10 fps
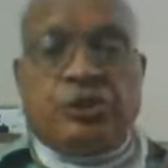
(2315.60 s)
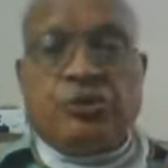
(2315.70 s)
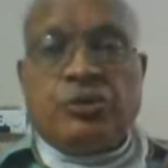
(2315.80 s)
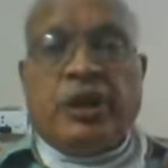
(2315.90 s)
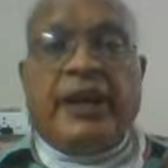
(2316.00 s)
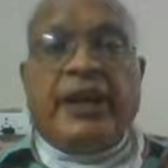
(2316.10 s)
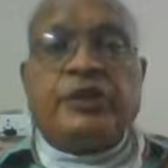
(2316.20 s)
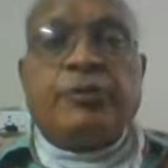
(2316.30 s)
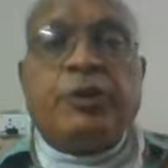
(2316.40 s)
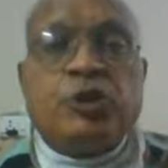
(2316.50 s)
into
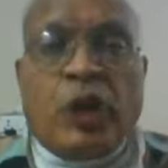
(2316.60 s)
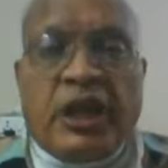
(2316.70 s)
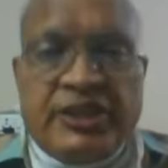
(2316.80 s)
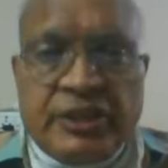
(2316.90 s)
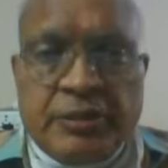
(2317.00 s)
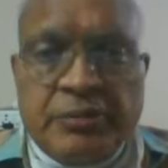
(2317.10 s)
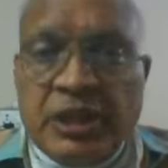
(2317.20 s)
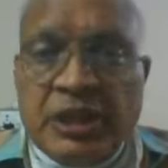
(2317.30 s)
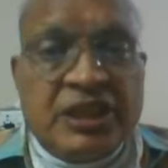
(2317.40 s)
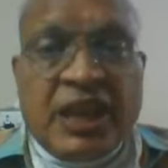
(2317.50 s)

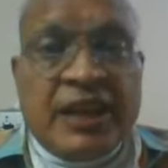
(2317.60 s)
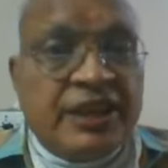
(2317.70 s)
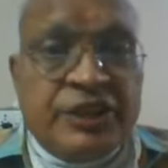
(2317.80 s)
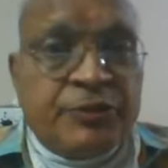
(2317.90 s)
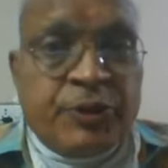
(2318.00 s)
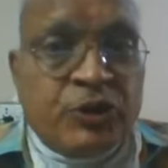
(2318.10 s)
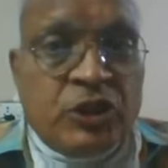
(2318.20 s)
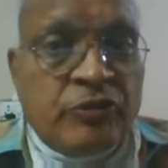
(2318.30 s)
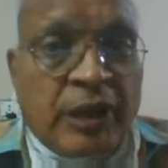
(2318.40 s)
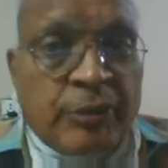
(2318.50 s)
spiritualism. Not
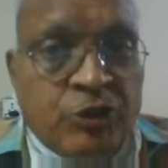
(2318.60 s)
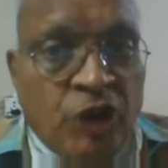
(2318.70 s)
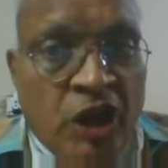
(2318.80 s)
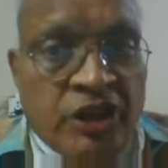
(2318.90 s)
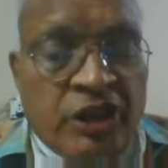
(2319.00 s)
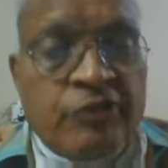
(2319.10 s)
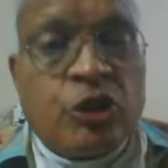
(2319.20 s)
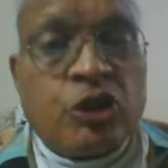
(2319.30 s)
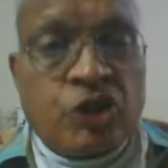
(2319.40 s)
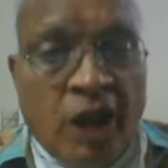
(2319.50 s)
spiritualism I'm talking
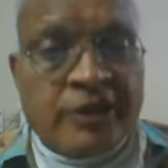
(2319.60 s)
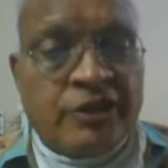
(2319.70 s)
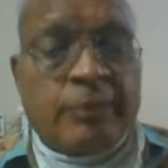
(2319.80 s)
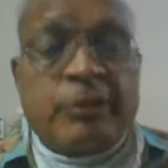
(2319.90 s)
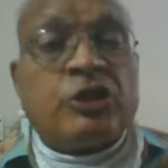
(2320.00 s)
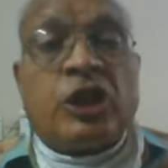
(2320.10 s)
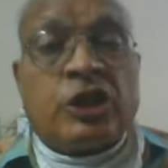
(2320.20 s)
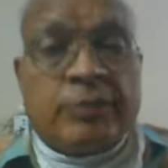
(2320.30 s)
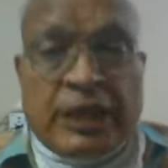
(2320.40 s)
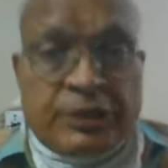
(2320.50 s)
of, I'm not
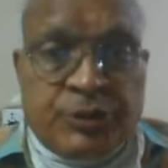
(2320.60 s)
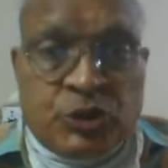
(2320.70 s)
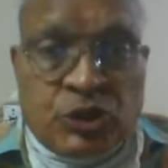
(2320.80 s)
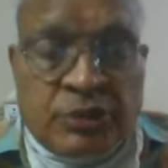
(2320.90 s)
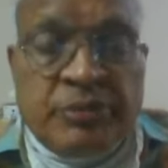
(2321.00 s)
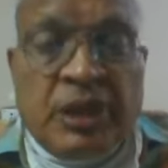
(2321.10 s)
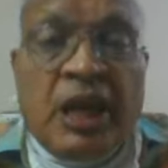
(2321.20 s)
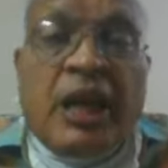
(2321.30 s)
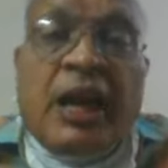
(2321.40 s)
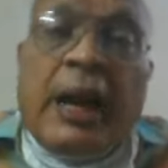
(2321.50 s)
talking about spiritualism.
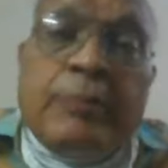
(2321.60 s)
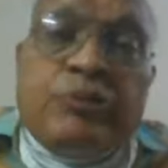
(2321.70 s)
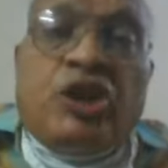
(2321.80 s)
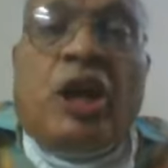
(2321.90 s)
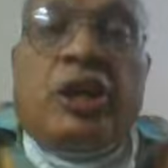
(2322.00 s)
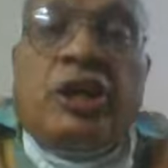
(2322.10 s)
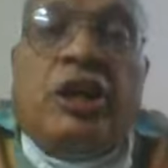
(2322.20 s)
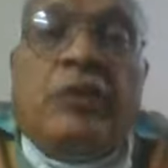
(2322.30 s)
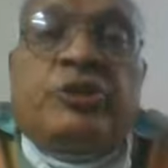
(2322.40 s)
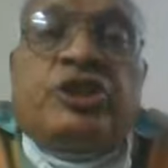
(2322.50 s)
I'm
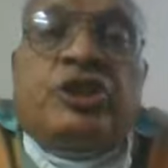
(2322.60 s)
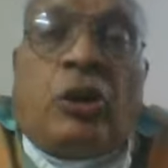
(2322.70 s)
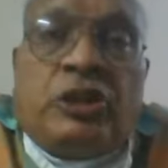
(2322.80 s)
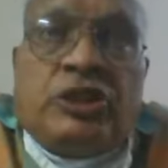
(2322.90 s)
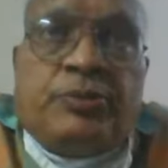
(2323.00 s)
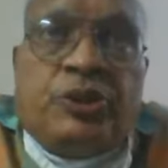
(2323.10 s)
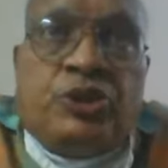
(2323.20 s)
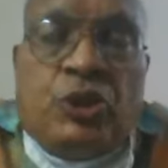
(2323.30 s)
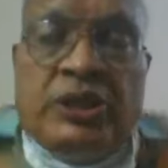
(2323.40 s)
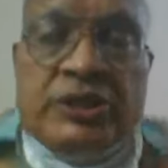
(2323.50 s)
talking of soul
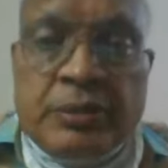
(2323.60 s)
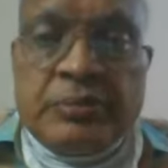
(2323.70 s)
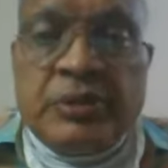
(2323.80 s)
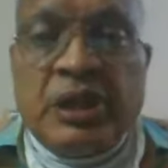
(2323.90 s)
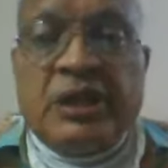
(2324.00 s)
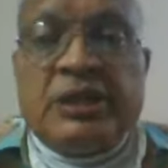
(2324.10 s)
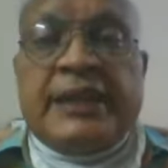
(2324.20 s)
spiritualism,